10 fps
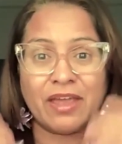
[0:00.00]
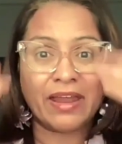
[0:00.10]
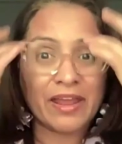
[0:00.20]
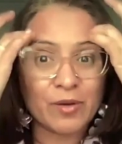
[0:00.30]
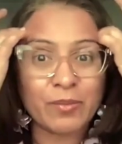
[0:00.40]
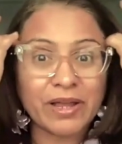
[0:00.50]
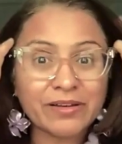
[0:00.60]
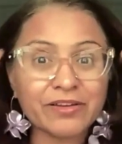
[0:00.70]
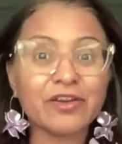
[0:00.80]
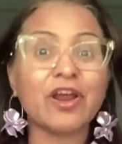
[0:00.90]
And I
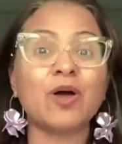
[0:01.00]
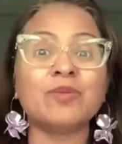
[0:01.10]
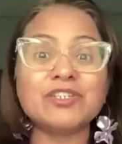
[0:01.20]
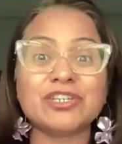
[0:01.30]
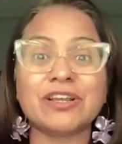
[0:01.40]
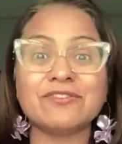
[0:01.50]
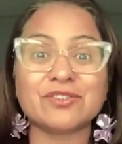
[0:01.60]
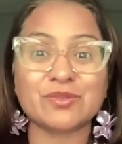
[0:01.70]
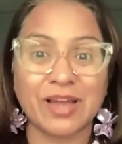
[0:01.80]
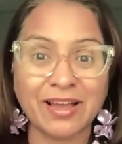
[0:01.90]
reminded her how much she loves
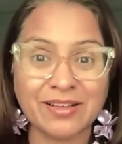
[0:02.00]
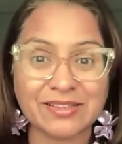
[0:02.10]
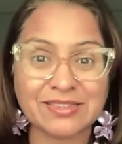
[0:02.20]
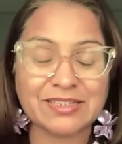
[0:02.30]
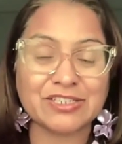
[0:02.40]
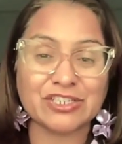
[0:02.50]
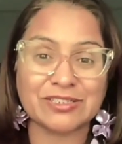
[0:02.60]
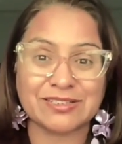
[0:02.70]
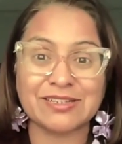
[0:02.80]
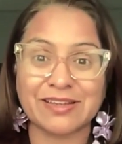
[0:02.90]
to dance, and she
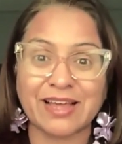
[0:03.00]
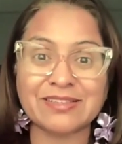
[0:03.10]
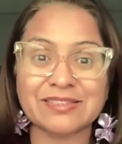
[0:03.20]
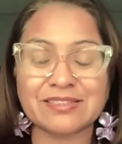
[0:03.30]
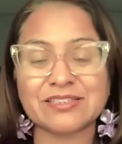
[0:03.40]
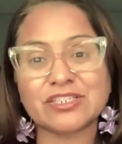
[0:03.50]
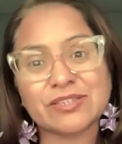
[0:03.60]
still dances. And she